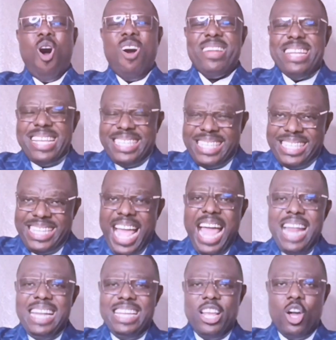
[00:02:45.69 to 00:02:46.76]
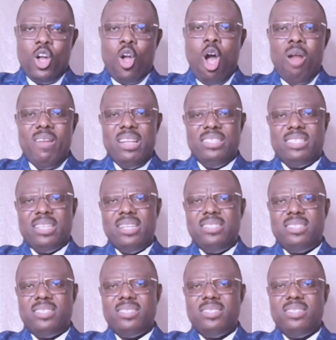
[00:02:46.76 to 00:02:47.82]
understand the
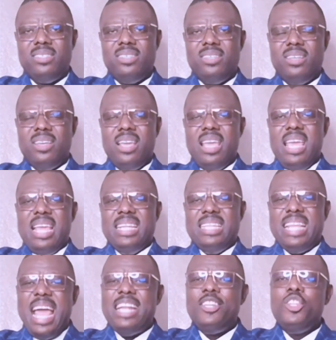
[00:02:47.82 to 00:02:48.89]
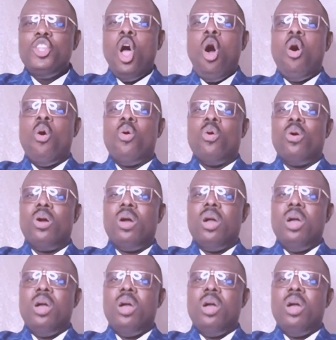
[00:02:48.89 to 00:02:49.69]
occurrences, then know